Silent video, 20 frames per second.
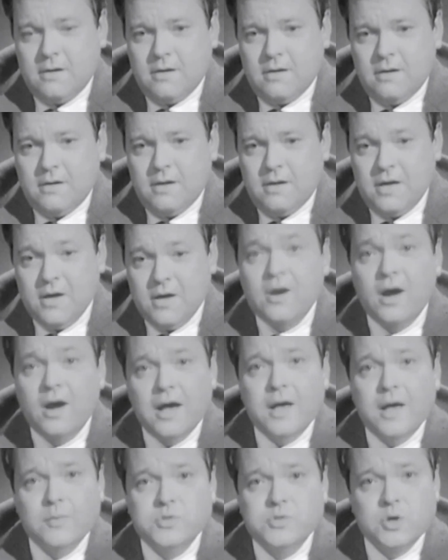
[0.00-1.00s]
here I
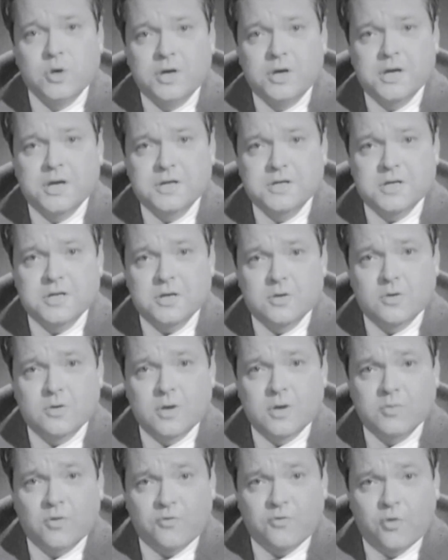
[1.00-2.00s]
am talking to you, and
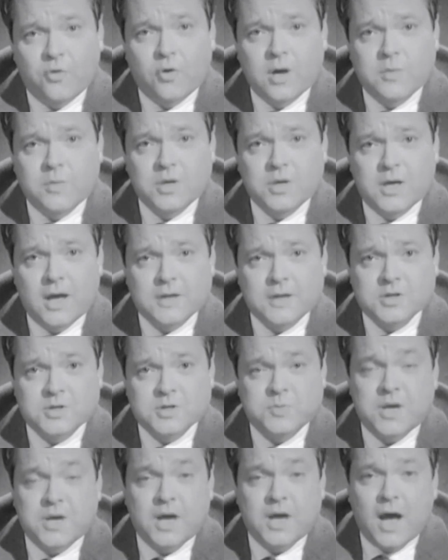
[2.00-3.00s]
before I began to
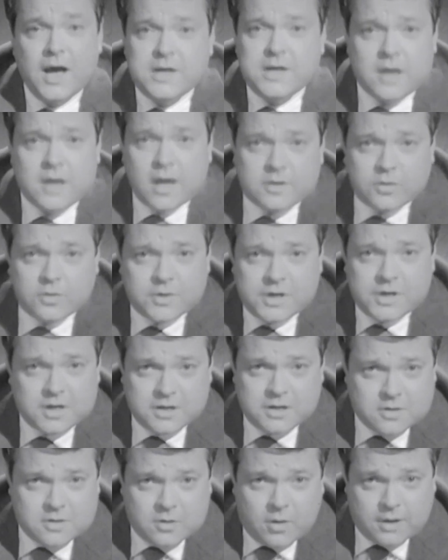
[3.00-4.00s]
speak, I not only didn't
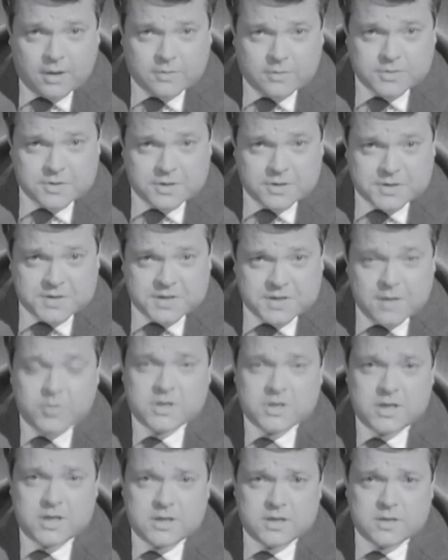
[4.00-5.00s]
know what I was going to say, but
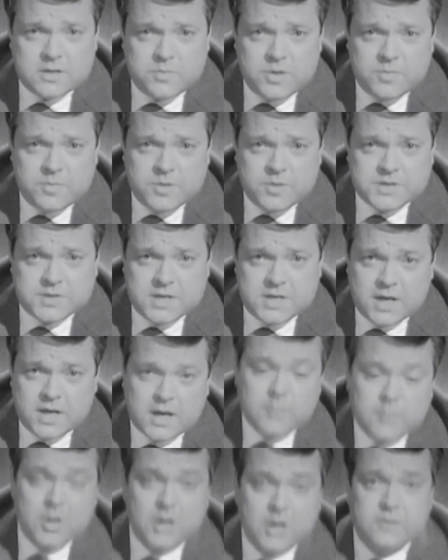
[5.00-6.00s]
neither did BBC, and I
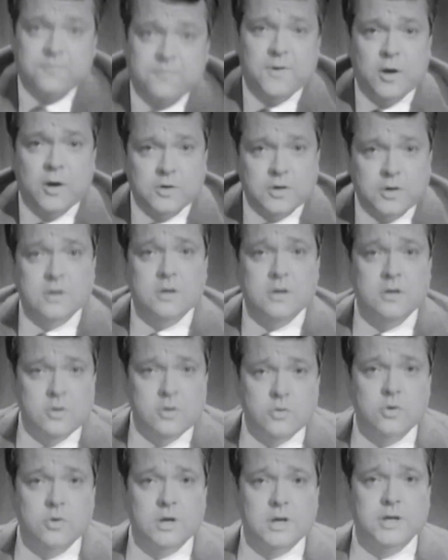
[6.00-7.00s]
might have founded a
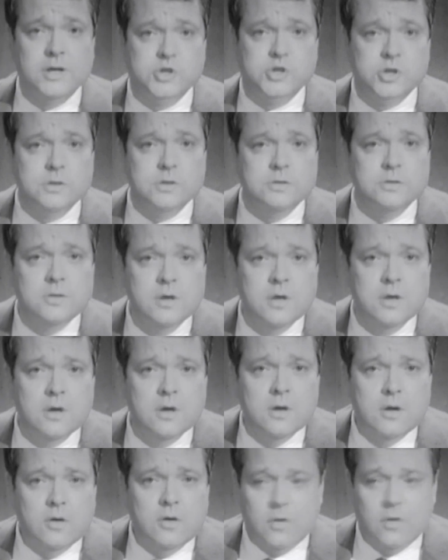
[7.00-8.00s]
new religion
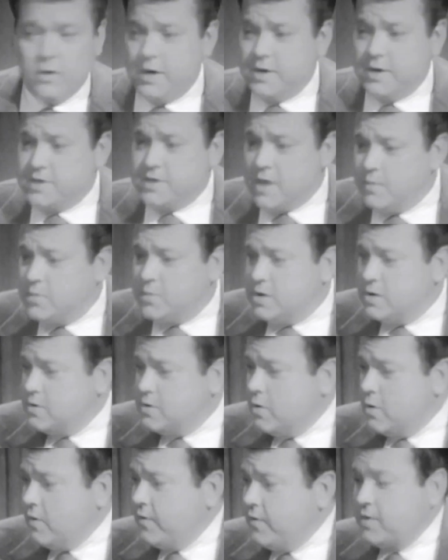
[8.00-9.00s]
or attempted to
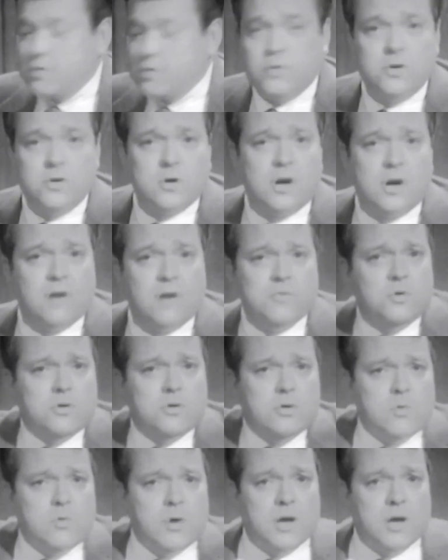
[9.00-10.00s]
overthrow your government. You don't
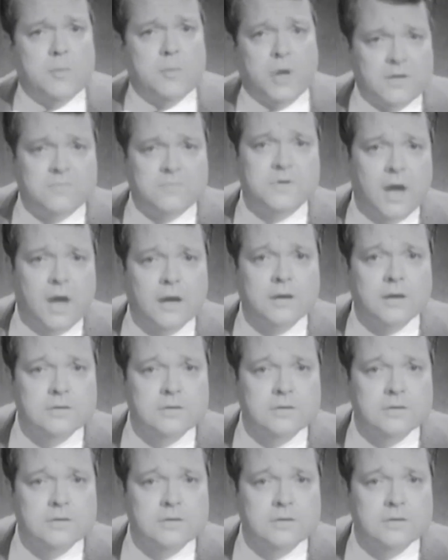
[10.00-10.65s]
know what I might have done.